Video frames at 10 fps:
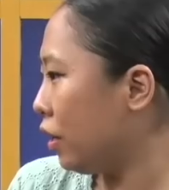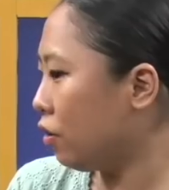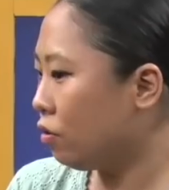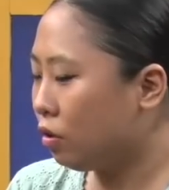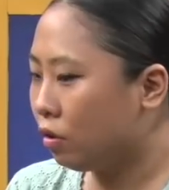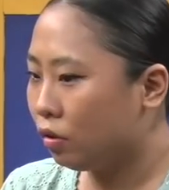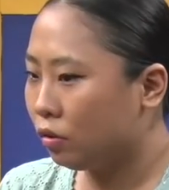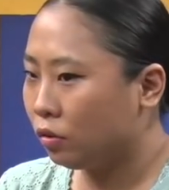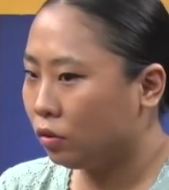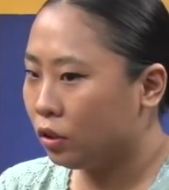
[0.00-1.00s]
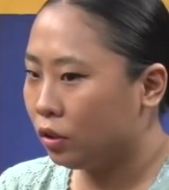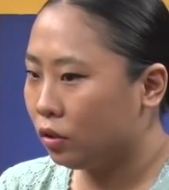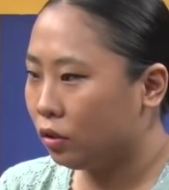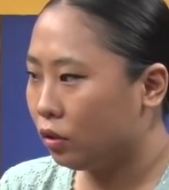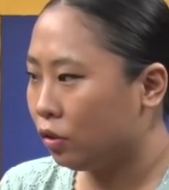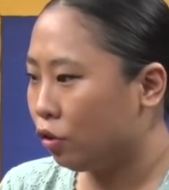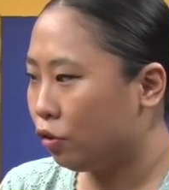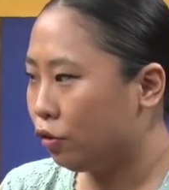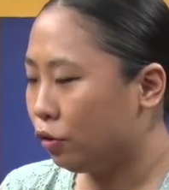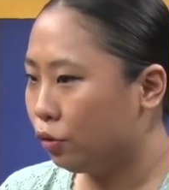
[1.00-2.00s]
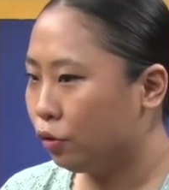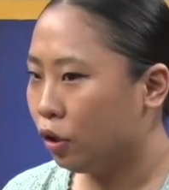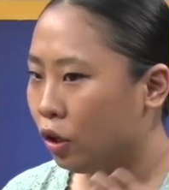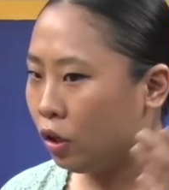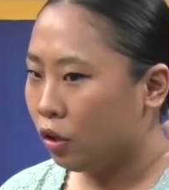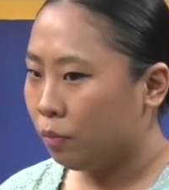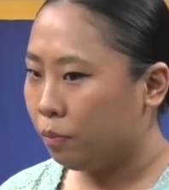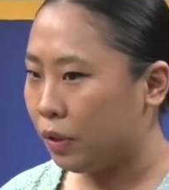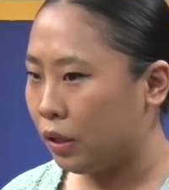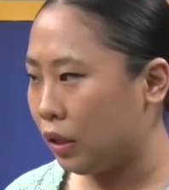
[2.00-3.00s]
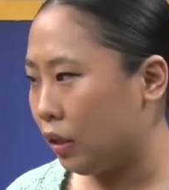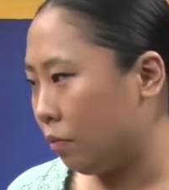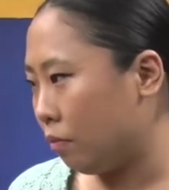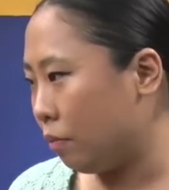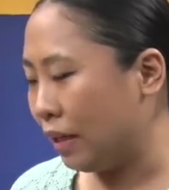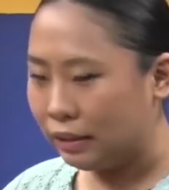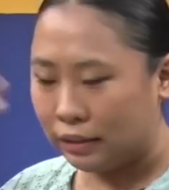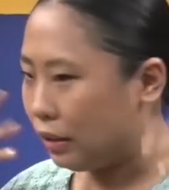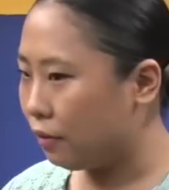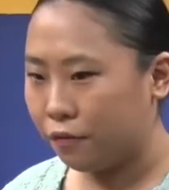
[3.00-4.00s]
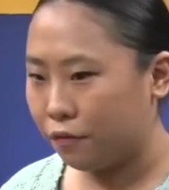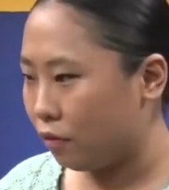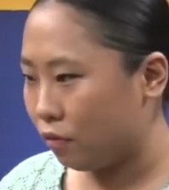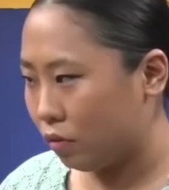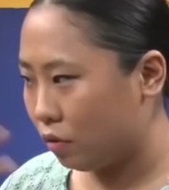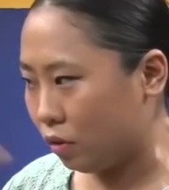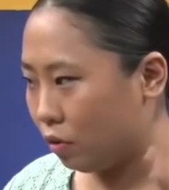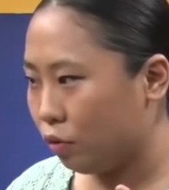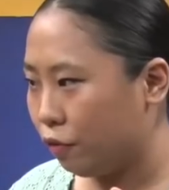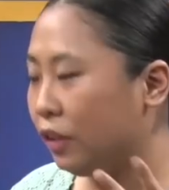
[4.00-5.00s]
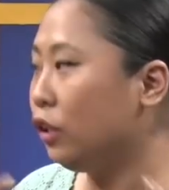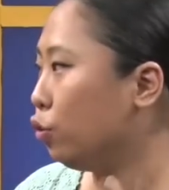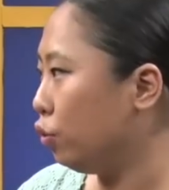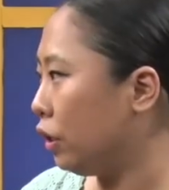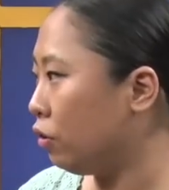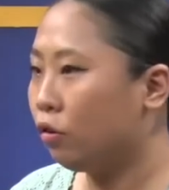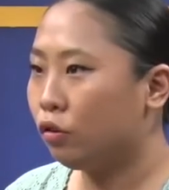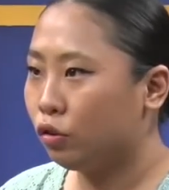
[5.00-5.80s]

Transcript: know in order to be mentally feel good and all.